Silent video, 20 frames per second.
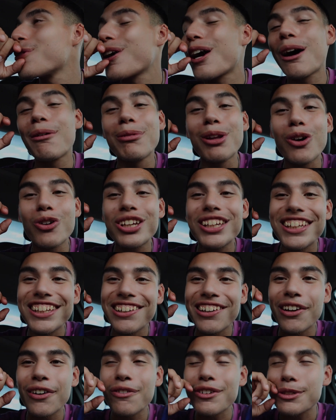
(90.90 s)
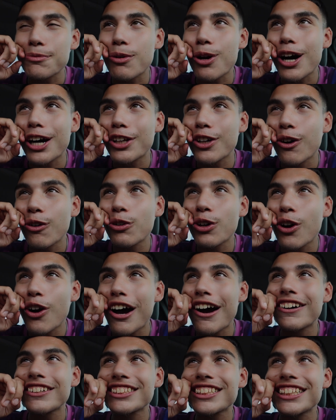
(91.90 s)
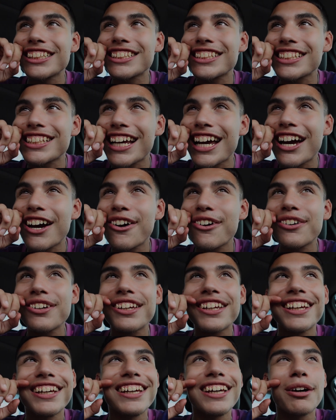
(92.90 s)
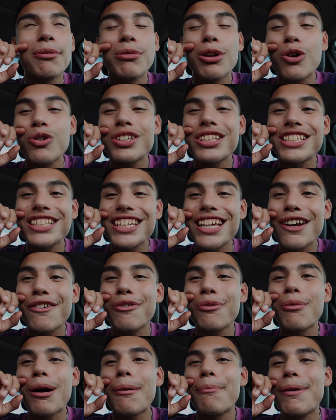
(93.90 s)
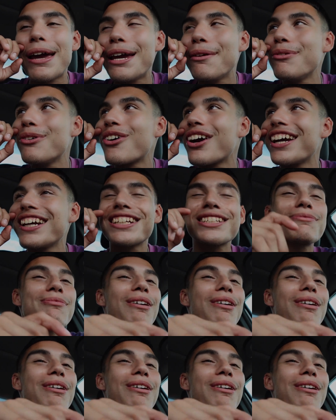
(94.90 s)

I'm low-key nervous, bro. I don't know how it's gonna sound, and I'm low-key scared for my baby right here. It's